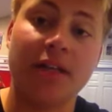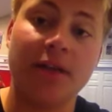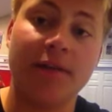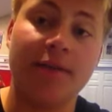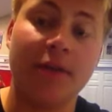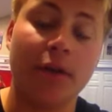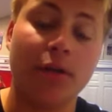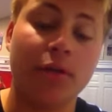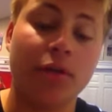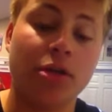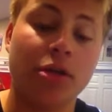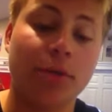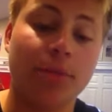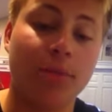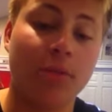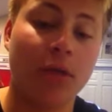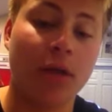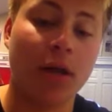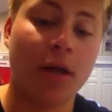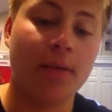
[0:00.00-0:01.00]
It felt
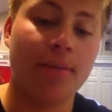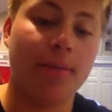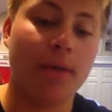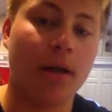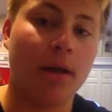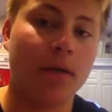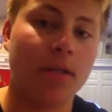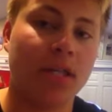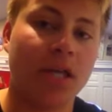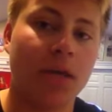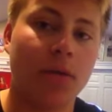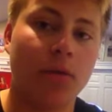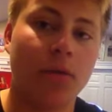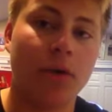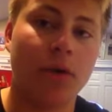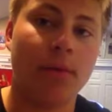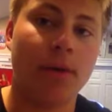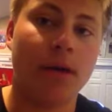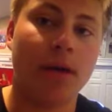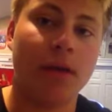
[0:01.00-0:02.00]
super light, but I was kind of
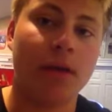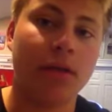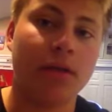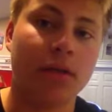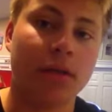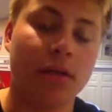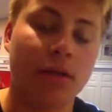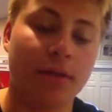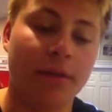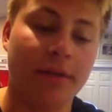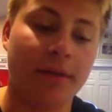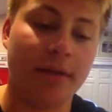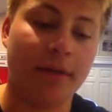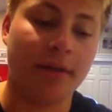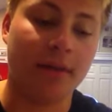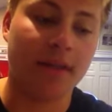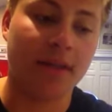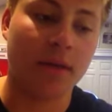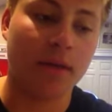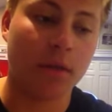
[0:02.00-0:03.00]
worried about it. It looked a little thin. The
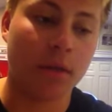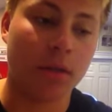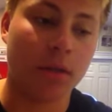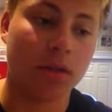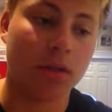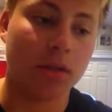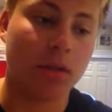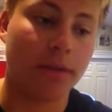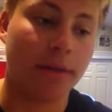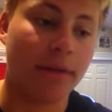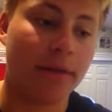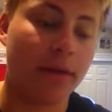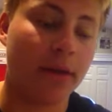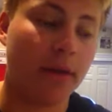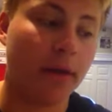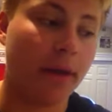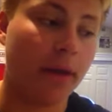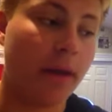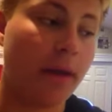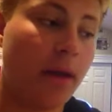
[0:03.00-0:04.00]
sidewalls looked a little thin
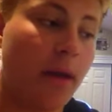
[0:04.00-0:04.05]
on it.